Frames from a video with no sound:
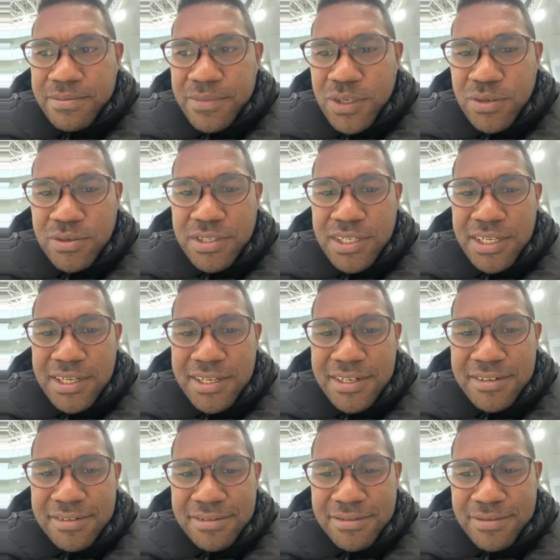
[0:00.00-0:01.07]

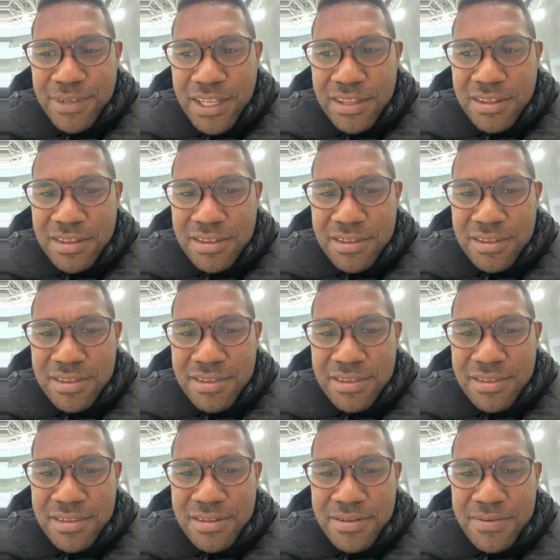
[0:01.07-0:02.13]
cuisine with
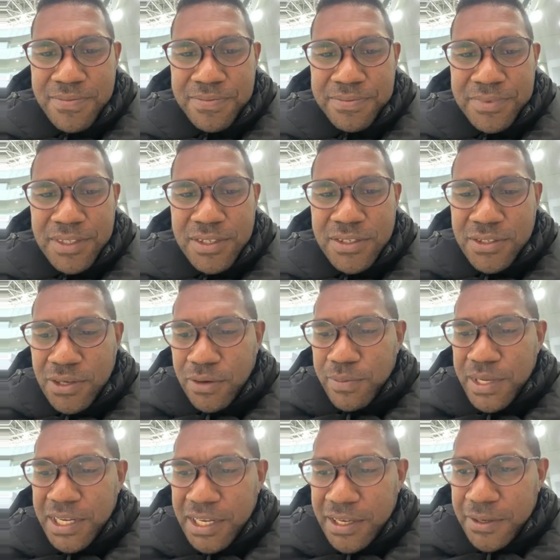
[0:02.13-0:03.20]
so
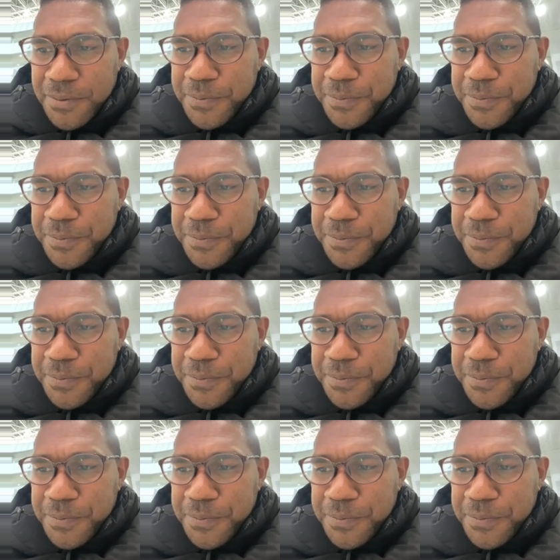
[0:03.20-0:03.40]
many